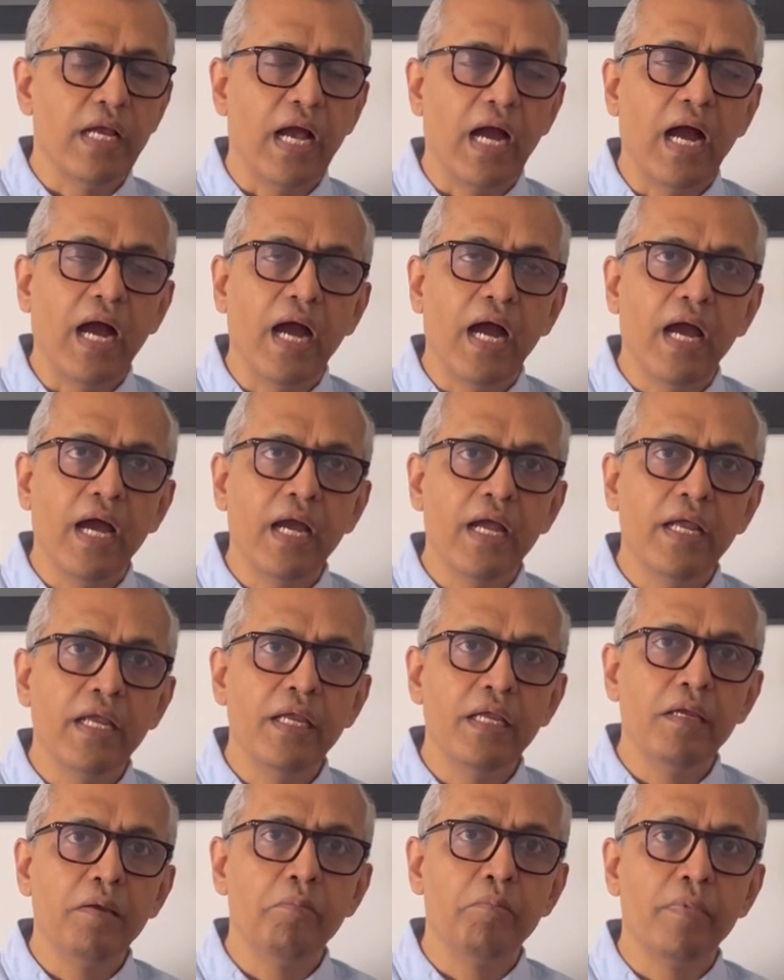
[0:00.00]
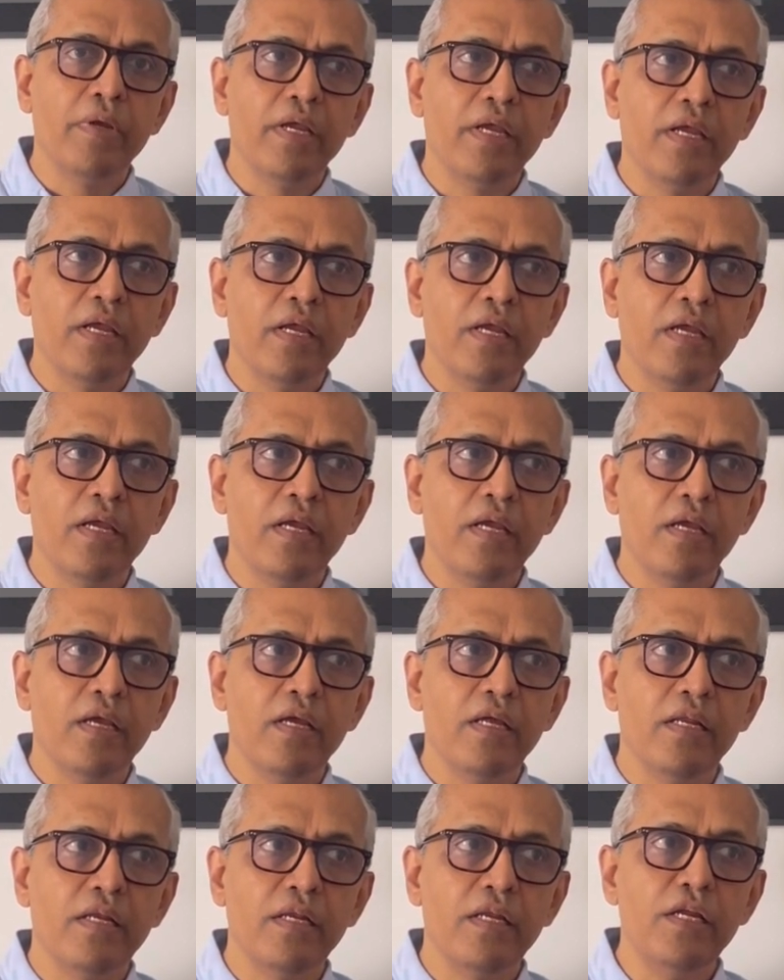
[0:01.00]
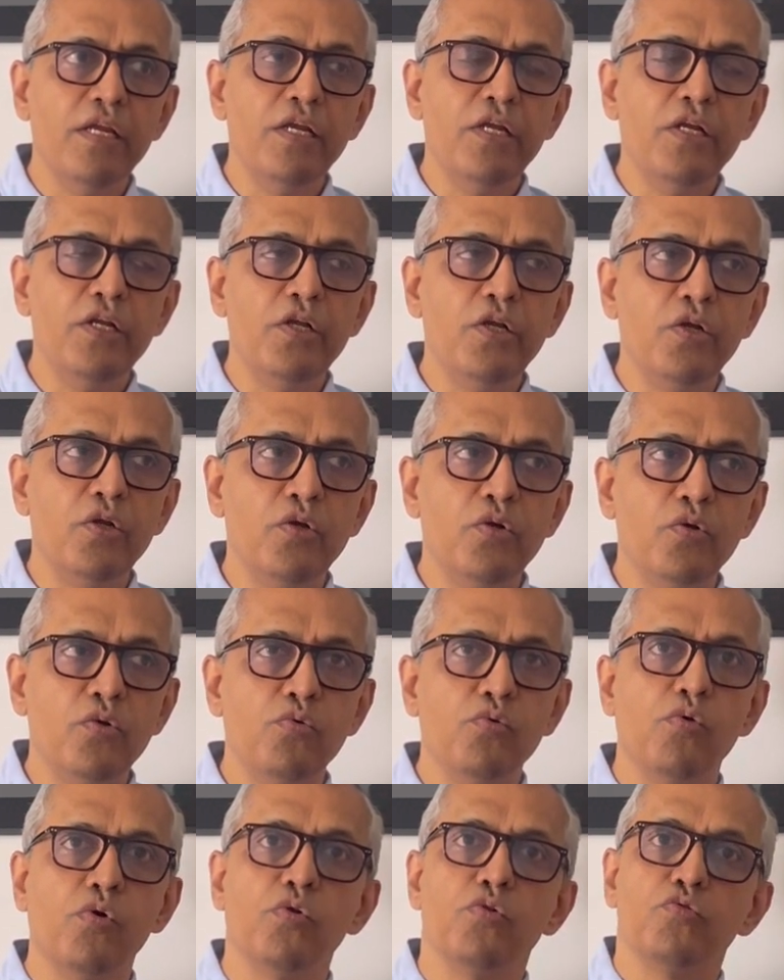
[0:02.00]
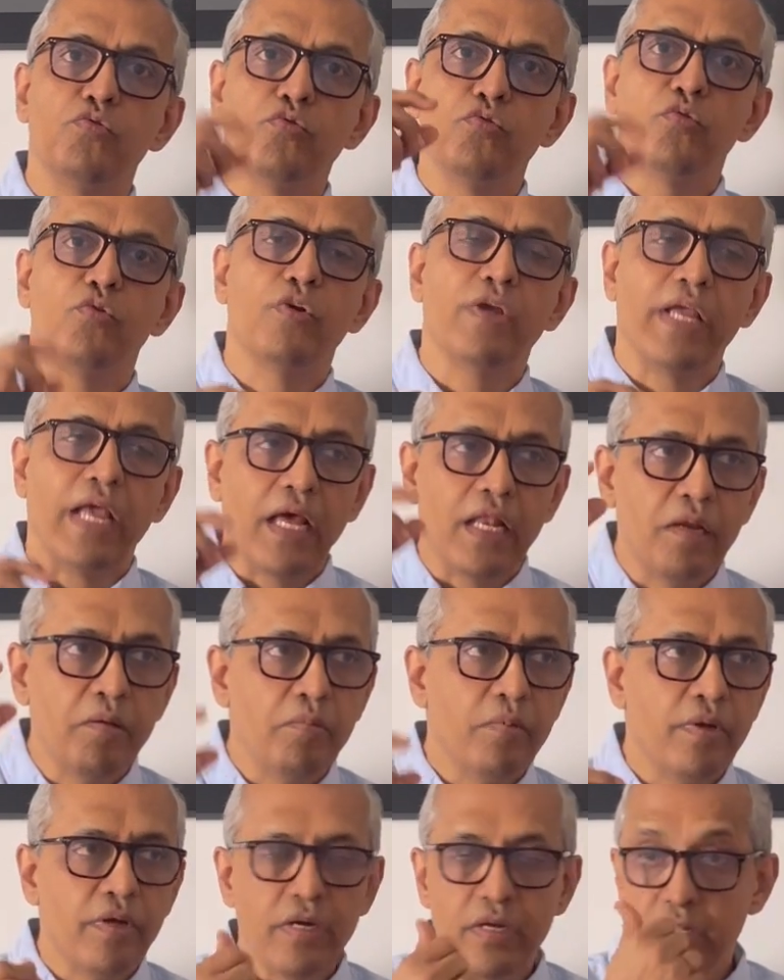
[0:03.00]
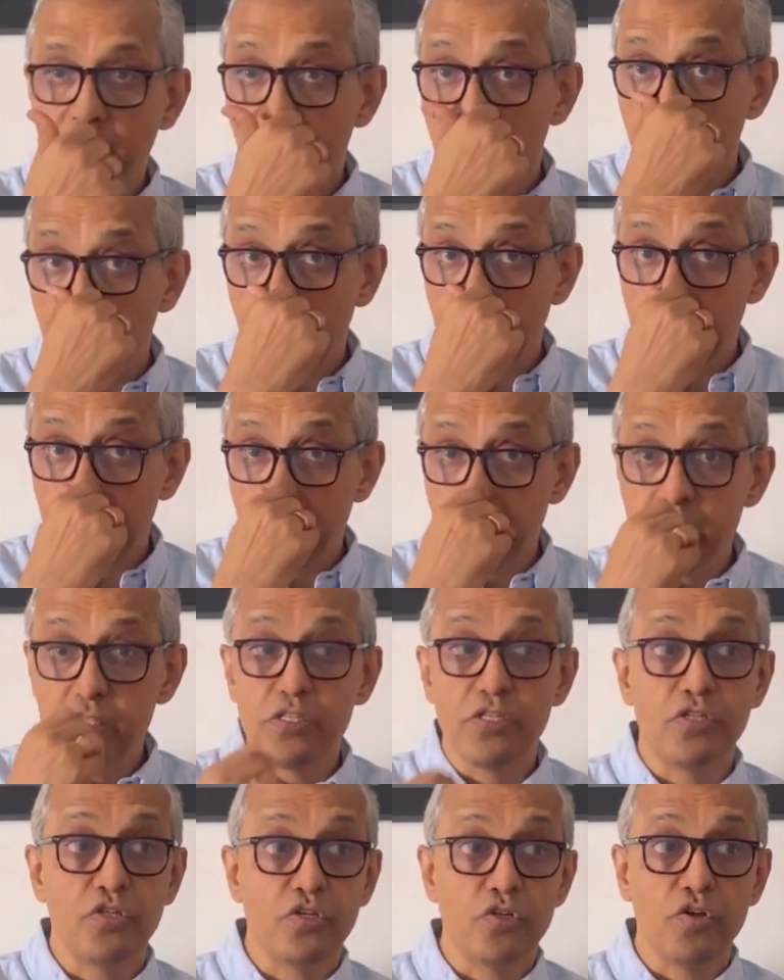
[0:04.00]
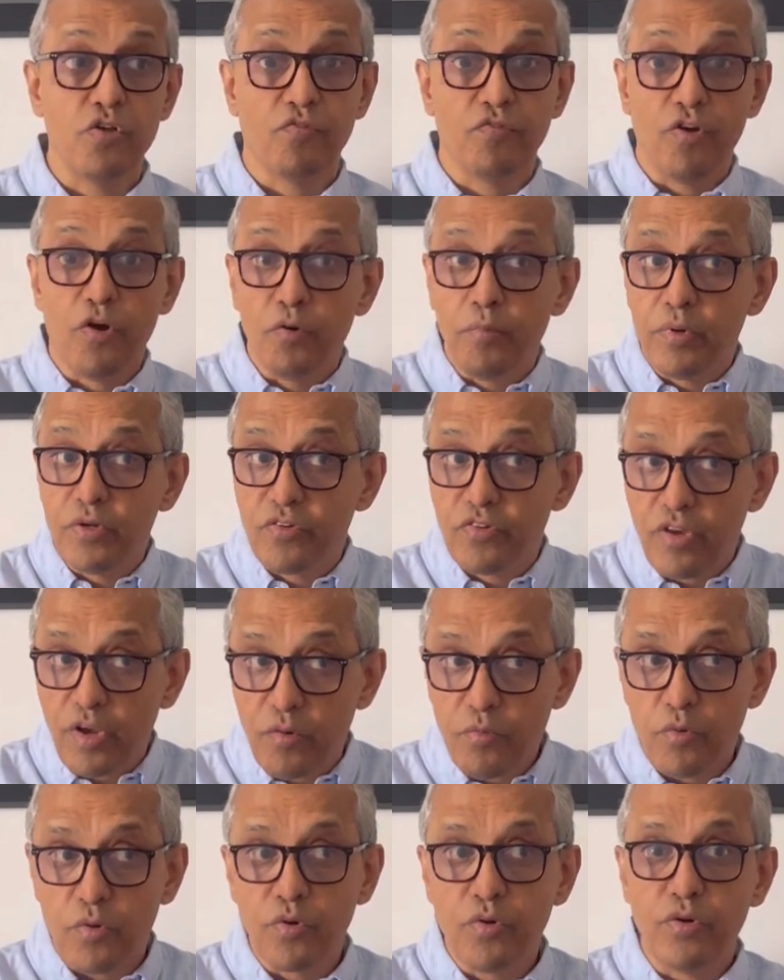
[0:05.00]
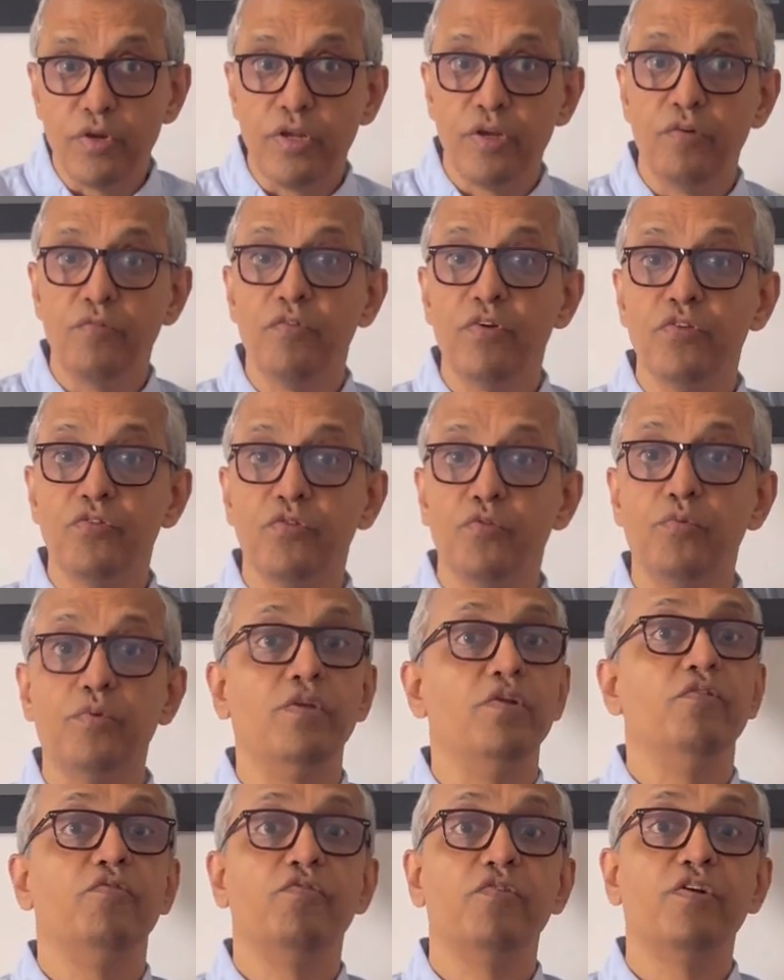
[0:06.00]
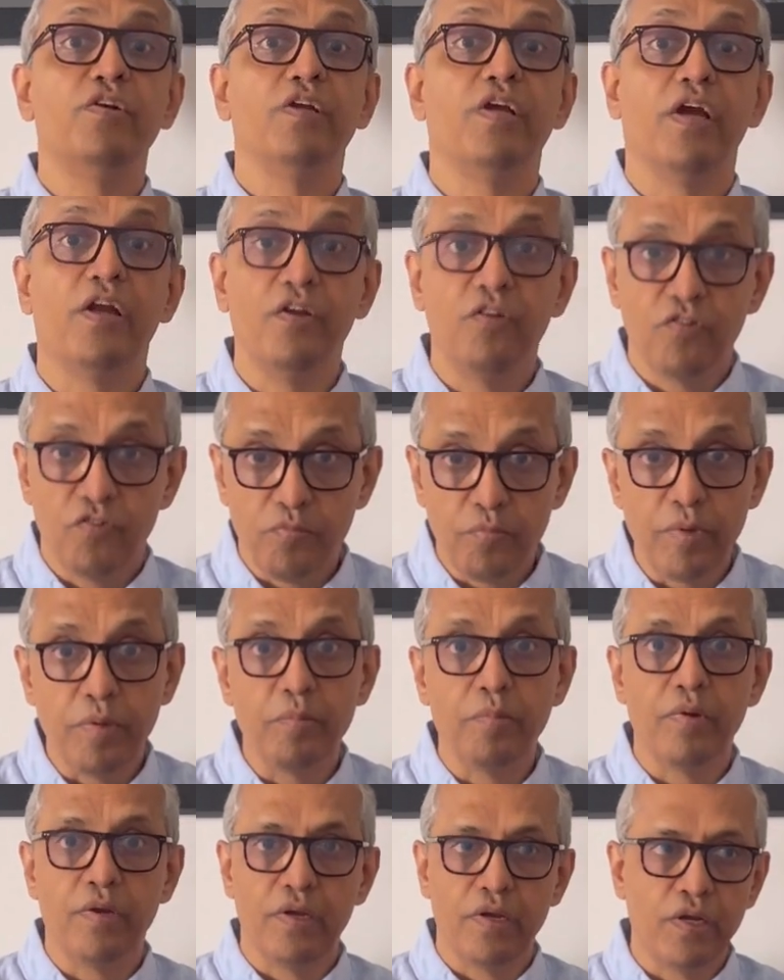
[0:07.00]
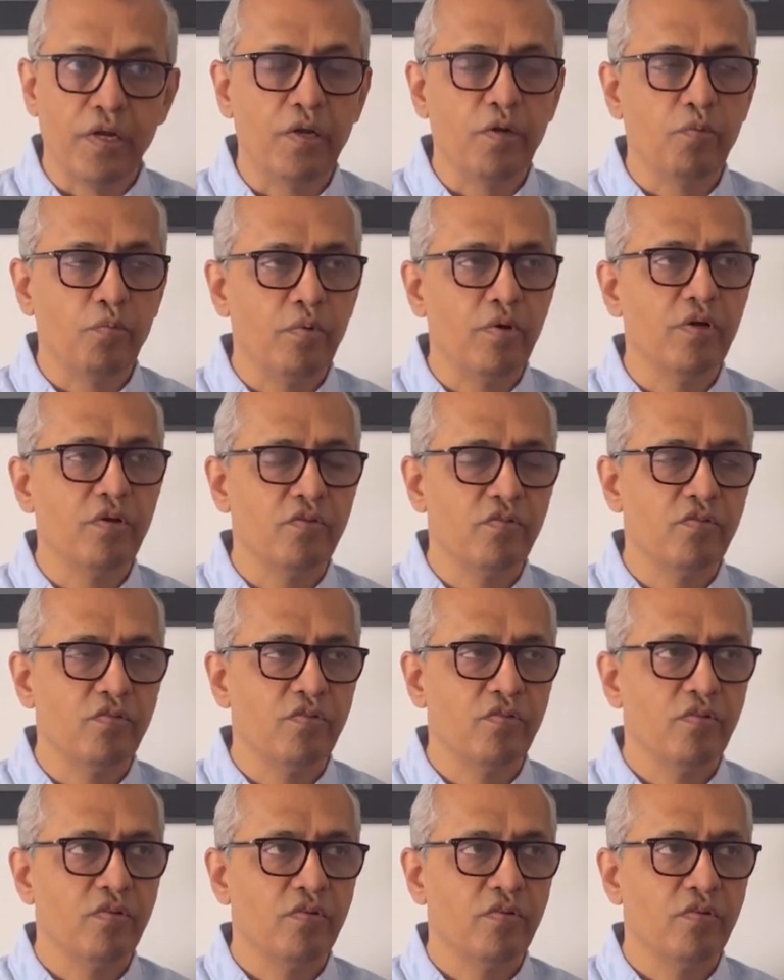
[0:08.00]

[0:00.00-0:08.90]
I may need to also calibrate the intensity of how much I want to invest with different kinds of people in networks.